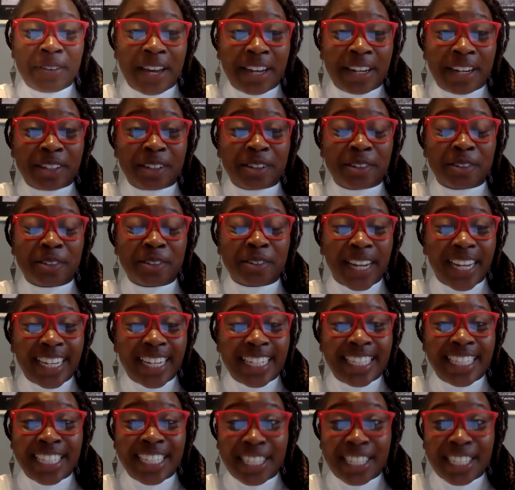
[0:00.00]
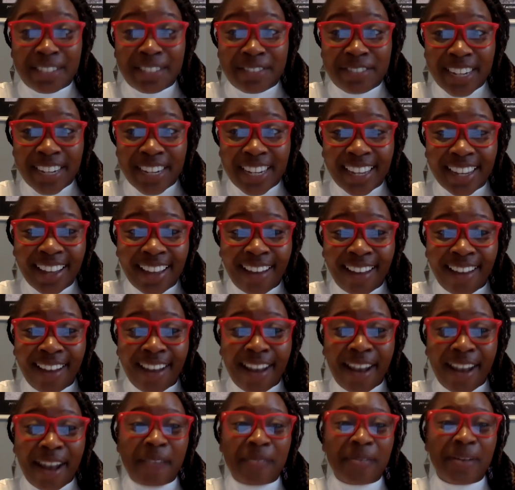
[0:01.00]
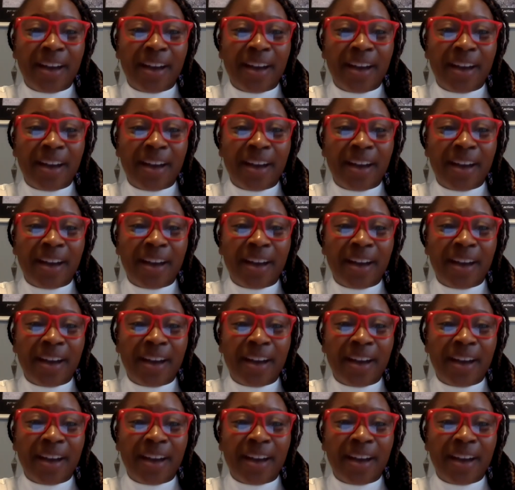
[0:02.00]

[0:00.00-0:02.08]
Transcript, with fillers: had a great evening. um,